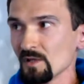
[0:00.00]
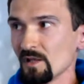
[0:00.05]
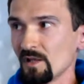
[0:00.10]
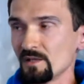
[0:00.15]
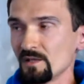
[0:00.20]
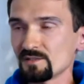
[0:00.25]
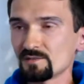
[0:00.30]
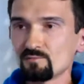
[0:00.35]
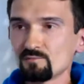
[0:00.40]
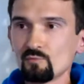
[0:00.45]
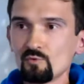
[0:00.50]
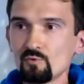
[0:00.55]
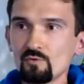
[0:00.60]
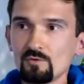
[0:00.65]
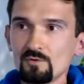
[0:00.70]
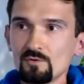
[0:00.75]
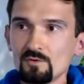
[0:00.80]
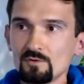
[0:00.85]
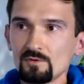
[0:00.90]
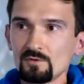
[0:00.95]
and
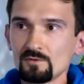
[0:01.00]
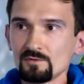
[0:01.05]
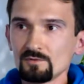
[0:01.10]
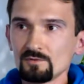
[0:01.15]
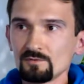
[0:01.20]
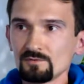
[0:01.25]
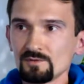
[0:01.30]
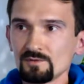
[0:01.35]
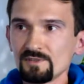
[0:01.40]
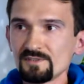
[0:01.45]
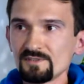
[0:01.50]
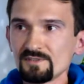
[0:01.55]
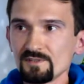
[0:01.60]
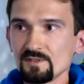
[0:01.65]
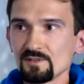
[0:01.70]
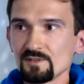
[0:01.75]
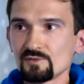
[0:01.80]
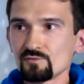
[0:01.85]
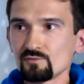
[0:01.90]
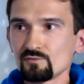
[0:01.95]
more
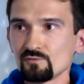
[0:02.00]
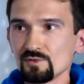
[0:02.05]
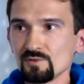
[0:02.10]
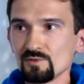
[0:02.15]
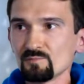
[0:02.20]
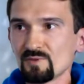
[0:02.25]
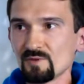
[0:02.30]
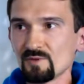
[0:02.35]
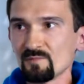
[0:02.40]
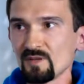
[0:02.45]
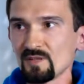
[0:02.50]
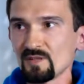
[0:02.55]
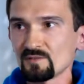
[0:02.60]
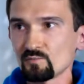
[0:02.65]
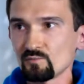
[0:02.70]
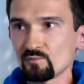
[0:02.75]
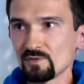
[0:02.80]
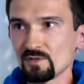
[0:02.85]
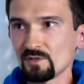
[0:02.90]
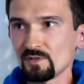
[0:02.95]
easier to
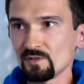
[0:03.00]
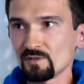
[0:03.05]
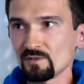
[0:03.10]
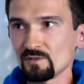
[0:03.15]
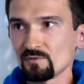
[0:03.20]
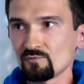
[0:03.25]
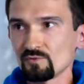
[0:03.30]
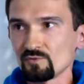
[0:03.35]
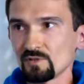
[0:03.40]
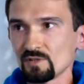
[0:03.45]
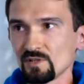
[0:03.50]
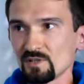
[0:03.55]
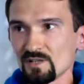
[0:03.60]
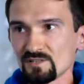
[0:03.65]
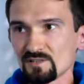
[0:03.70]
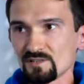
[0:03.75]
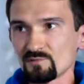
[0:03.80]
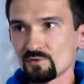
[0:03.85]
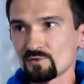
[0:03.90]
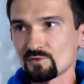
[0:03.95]
implement with the real
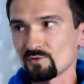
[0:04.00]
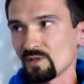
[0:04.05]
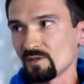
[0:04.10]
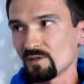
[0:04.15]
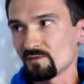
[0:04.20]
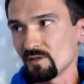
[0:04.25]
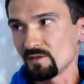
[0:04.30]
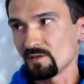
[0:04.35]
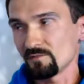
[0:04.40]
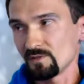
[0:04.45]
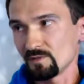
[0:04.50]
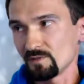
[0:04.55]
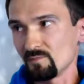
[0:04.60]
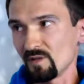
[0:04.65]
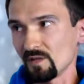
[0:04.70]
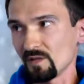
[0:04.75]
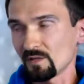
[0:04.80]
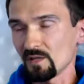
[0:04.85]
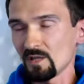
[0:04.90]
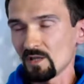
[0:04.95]
customer to get their
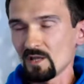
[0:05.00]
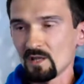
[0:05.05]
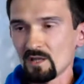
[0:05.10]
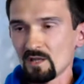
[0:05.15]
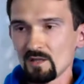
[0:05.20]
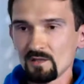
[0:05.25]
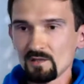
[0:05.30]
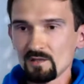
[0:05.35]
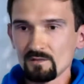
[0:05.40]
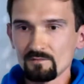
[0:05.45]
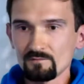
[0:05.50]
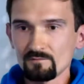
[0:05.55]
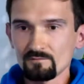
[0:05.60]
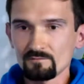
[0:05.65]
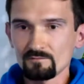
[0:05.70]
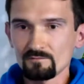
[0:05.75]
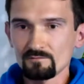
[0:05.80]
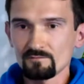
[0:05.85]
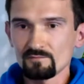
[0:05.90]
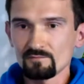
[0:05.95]
feedback.
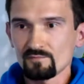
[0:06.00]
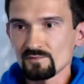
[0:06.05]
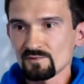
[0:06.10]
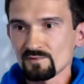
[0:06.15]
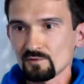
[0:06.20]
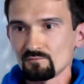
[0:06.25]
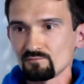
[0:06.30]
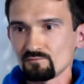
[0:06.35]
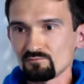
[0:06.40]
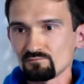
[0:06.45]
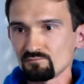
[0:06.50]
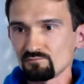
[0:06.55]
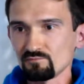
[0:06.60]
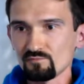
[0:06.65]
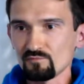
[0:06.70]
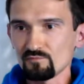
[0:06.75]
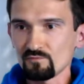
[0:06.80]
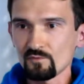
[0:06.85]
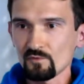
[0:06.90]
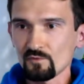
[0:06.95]
So
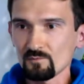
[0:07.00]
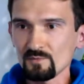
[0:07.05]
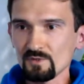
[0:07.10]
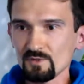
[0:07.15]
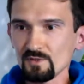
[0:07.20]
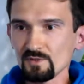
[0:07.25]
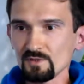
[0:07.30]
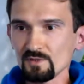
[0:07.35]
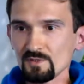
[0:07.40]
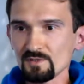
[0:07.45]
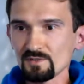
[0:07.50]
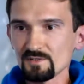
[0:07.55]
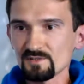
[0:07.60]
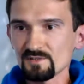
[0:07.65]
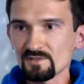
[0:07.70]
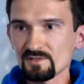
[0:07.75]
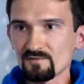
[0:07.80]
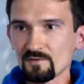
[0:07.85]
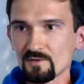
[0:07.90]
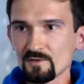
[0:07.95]
for me,
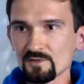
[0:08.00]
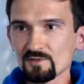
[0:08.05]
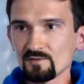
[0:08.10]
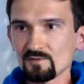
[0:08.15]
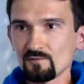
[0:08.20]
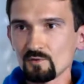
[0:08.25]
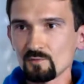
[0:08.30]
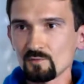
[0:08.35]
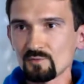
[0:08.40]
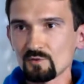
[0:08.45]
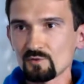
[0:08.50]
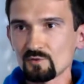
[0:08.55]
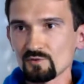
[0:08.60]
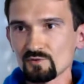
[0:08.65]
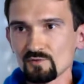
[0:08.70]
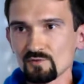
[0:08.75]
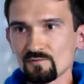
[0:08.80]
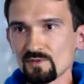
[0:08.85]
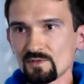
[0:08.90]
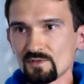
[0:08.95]
it's first of all because
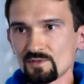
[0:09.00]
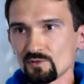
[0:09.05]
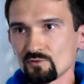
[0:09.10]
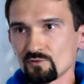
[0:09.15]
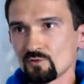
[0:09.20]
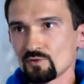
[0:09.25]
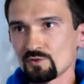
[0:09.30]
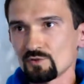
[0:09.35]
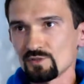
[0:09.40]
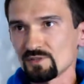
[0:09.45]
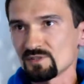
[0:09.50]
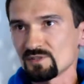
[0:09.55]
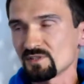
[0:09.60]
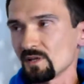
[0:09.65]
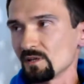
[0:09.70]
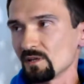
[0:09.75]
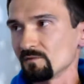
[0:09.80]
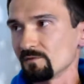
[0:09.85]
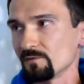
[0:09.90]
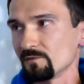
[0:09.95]
of the technology
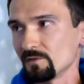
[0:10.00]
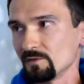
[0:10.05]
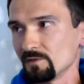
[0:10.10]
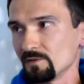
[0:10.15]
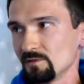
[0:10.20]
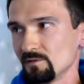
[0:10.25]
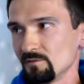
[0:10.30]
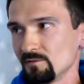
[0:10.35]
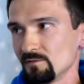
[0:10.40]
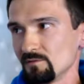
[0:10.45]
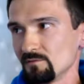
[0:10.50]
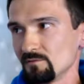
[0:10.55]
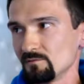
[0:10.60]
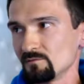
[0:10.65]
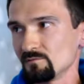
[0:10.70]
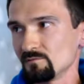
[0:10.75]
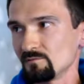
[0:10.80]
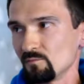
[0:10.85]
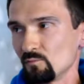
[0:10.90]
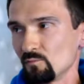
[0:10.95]
itself,
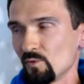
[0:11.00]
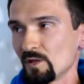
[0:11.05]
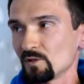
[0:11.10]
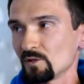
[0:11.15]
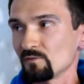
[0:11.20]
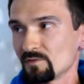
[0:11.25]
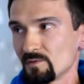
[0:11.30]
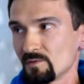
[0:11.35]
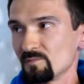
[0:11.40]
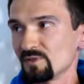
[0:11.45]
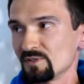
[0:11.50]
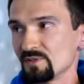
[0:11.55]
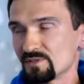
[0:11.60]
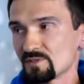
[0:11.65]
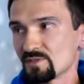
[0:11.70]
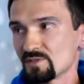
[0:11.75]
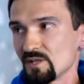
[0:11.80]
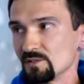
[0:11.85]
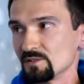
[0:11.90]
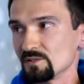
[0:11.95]
one of the
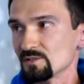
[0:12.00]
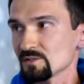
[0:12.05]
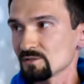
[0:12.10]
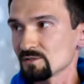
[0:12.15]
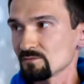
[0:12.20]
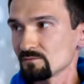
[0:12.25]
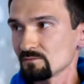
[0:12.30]
biggest challenges.